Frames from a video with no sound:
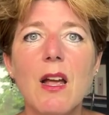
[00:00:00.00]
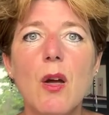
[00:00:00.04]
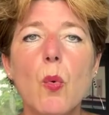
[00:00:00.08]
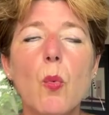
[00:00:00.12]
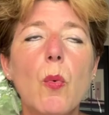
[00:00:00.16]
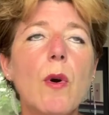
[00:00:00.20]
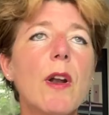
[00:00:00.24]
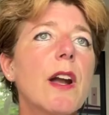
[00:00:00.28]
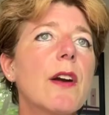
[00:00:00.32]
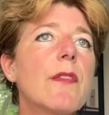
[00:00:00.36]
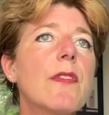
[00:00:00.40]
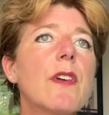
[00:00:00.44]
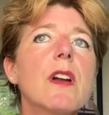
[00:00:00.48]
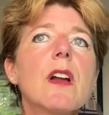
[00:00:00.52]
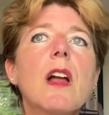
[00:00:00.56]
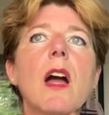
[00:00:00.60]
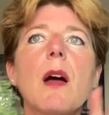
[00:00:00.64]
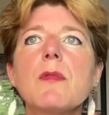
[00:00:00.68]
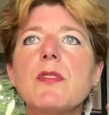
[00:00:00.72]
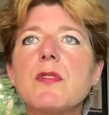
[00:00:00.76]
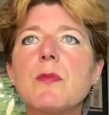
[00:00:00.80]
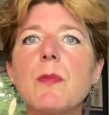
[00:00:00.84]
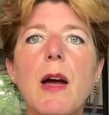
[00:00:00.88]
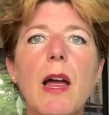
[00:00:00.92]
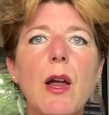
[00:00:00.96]
Whatever
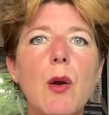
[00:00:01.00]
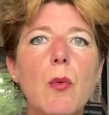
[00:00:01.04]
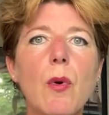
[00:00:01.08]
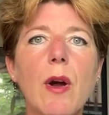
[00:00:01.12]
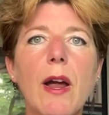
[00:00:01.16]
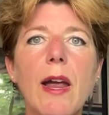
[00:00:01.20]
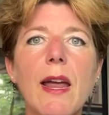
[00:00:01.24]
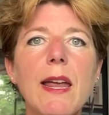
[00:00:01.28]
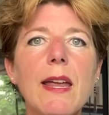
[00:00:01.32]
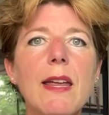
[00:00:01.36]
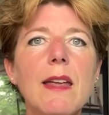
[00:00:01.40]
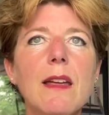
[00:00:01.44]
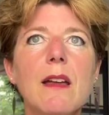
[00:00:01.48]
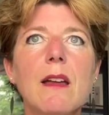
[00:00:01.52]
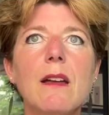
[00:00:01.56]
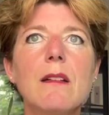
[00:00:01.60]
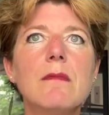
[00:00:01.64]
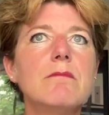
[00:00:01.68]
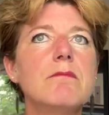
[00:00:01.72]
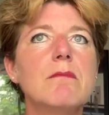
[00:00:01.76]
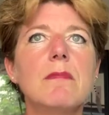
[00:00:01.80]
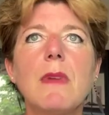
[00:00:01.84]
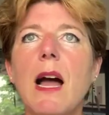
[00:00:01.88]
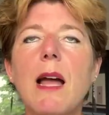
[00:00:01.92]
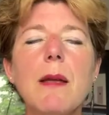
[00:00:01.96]
comes my way,
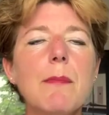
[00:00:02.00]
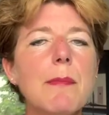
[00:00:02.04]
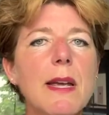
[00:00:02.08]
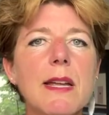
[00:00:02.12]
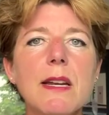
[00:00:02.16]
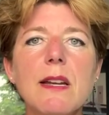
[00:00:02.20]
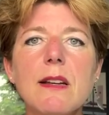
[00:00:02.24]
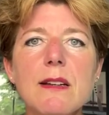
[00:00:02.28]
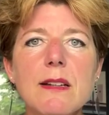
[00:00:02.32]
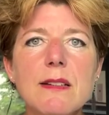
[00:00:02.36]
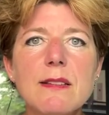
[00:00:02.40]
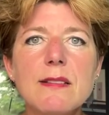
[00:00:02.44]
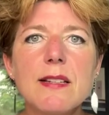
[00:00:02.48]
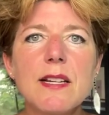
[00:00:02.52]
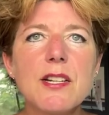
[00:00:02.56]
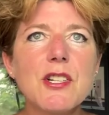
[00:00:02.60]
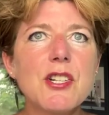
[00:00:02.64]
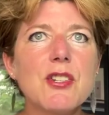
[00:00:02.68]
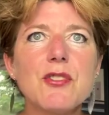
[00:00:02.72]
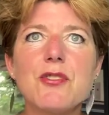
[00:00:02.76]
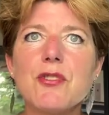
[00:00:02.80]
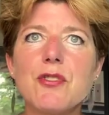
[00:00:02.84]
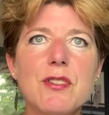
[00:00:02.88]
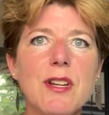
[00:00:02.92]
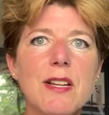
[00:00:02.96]
I made a
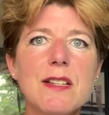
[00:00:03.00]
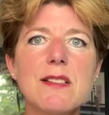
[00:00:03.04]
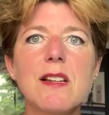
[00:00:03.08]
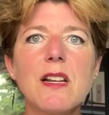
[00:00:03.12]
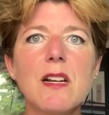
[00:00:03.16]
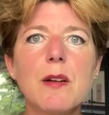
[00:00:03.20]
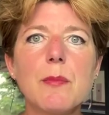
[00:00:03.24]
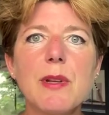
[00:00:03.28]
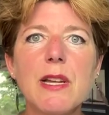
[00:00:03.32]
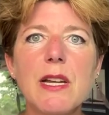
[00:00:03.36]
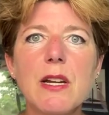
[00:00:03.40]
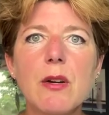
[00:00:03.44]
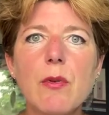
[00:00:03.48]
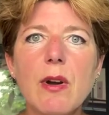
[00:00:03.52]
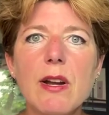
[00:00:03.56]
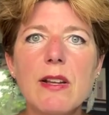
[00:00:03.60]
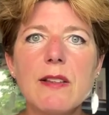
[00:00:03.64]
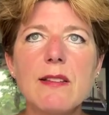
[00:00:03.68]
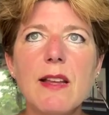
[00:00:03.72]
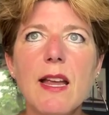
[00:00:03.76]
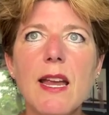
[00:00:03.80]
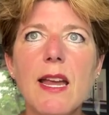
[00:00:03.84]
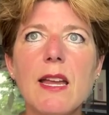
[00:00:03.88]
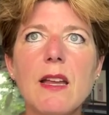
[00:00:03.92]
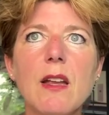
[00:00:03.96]
decision. Today is going to be a great
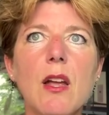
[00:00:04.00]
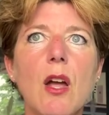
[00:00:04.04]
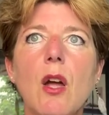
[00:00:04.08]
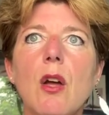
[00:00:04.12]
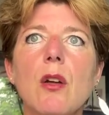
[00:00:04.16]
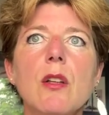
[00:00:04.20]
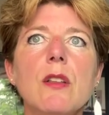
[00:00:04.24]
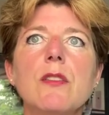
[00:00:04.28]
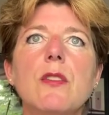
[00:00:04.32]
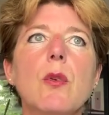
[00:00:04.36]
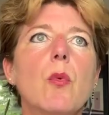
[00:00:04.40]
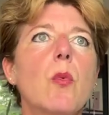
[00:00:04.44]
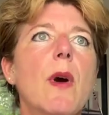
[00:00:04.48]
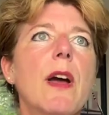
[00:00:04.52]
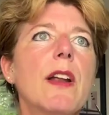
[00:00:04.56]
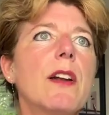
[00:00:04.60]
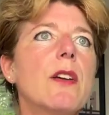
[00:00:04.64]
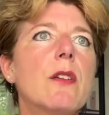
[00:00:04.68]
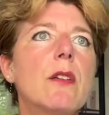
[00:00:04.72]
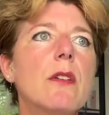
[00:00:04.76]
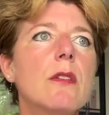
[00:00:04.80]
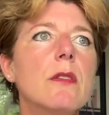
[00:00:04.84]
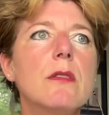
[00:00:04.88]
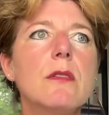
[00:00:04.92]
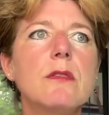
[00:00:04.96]
day. The
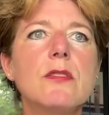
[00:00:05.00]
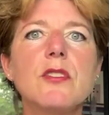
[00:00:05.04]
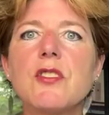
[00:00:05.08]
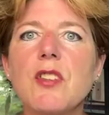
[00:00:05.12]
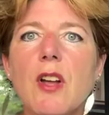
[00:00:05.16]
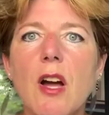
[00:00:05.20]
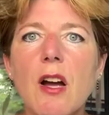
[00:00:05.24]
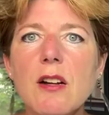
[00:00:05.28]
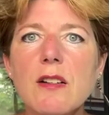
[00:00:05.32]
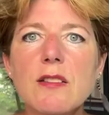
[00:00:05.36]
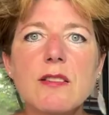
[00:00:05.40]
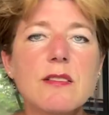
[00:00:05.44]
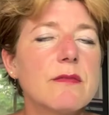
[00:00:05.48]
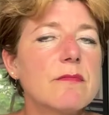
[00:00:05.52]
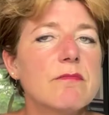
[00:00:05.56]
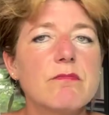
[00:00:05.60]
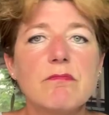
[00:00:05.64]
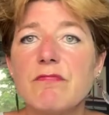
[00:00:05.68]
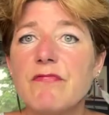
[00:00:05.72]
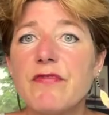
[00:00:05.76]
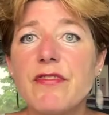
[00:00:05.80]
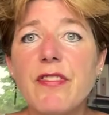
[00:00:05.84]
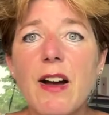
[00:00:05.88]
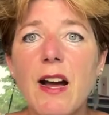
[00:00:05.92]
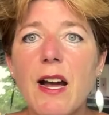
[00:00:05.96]
weather sucks?
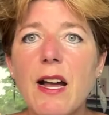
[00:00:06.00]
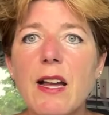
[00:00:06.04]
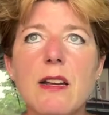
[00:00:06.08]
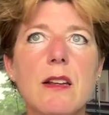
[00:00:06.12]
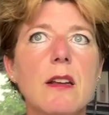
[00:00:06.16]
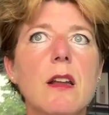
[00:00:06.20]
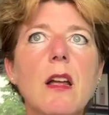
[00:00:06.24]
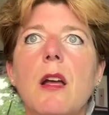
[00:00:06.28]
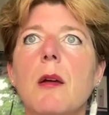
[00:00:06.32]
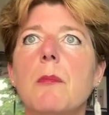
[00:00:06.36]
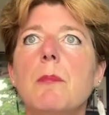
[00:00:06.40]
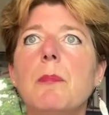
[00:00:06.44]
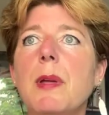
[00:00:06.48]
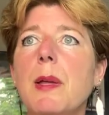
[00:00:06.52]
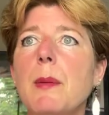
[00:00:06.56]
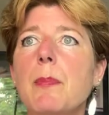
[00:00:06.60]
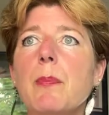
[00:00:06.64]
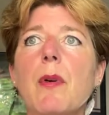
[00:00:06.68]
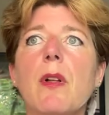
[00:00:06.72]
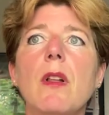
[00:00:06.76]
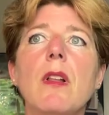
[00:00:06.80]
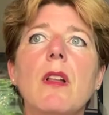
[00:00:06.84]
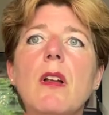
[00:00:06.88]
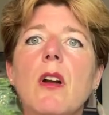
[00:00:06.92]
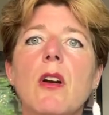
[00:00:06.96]
Fine.
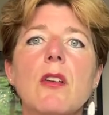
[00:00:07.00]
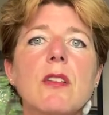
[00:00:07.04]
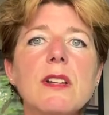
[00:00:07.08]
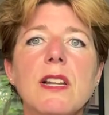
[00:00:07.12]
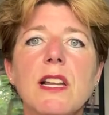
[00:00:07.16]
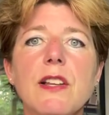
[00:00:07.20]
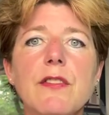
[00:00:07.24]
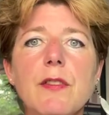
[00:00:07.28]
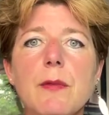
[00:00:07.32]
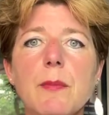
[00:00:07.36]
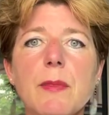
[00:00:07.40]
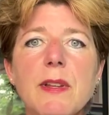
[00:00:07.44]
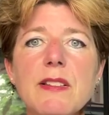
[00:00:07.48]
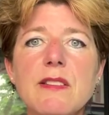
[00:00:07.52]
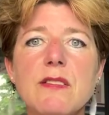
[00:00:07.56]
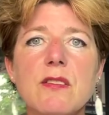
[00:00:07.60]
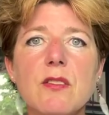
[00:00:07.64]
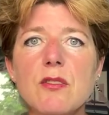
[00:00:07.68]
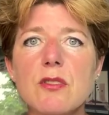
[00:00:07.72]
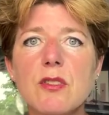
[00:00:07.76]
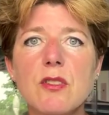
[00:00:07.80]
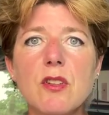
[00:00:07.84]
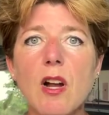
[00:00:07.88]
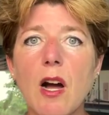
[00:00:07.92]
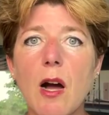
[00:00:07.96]
People are giving me
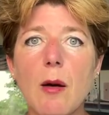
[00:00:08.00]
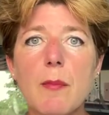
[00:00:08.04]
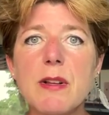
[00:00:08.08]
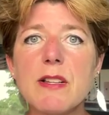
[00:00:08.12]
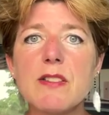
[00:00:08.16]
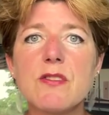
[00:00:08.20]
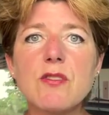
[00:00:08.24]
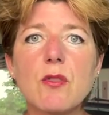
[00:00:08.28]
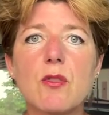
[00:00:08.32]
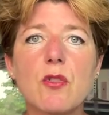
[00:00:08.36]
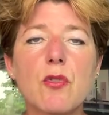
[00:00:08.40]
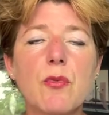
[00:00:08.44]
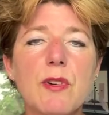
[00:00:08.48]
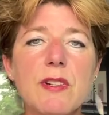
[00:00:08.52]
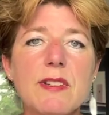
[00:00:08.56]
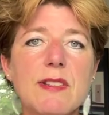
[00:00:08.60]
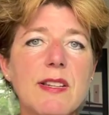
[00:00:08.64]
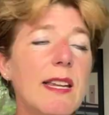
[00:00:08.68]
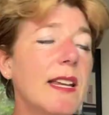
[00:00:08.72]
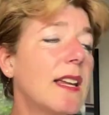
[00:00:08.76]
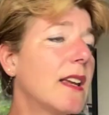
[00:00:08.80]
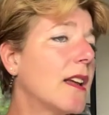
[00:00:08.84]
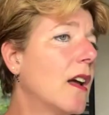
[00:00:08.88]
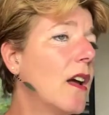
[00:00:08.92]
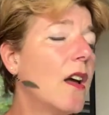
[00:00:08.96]
certain comments or
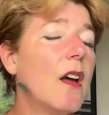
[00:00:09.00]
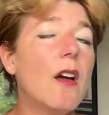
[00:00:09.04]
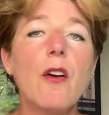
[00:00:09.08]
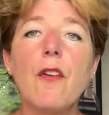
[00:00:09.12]
critique?